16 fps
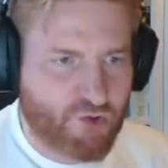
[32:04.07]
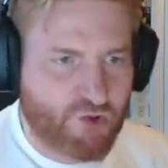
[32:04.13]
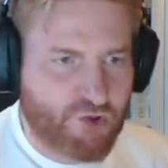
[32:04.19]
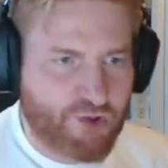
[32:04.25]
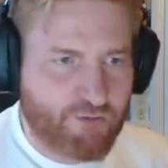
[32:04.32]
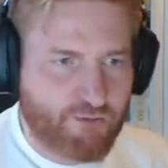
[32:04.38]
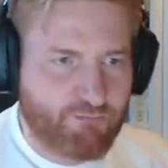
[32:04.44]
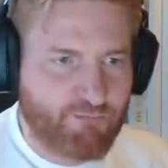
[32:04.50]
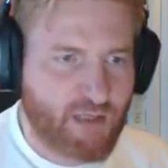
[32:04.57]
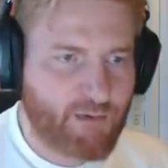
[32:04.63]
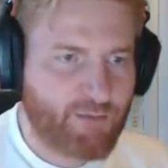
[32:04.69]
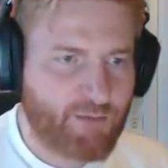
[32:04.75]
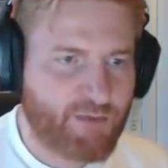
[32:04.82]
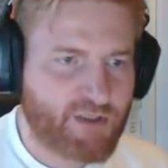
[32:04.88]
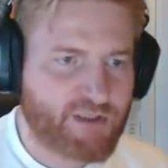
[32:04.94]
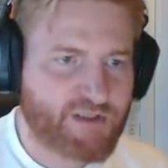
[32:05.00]
Maybe
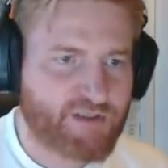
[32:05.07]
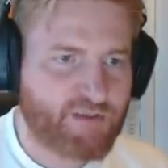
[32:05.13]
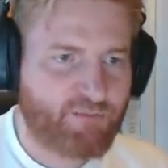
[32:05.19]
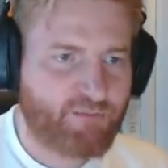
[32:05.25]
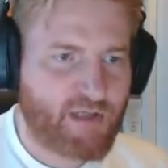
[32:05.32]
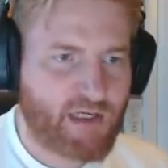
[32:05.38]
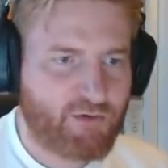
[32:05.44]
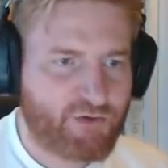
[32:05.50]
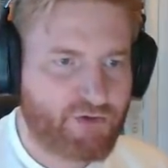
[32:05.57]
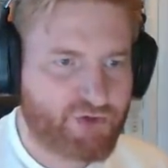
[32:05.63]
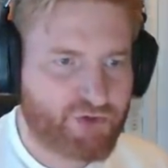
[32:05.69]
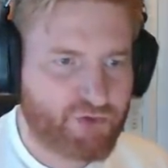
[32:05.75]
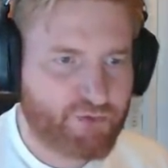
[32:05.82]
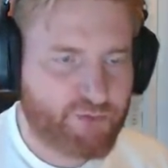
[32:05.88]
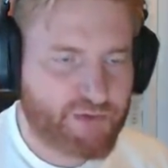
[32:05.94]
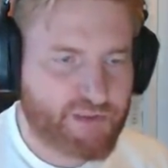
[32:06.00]
because the
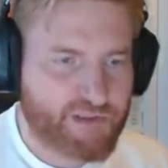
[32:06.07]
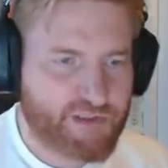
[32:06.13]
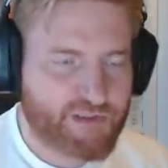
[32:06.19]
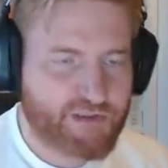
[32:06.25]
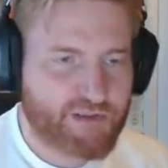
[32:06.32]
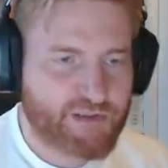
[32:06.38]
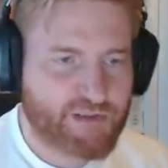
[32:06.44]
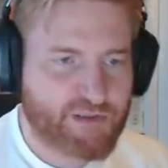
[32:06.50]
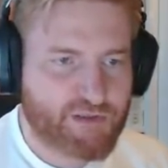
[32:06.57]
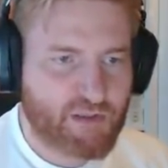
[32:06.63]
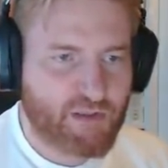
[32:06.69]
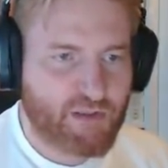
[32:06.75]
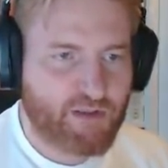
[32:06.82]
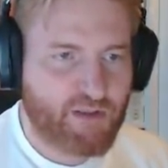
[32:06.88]
paratroopers are not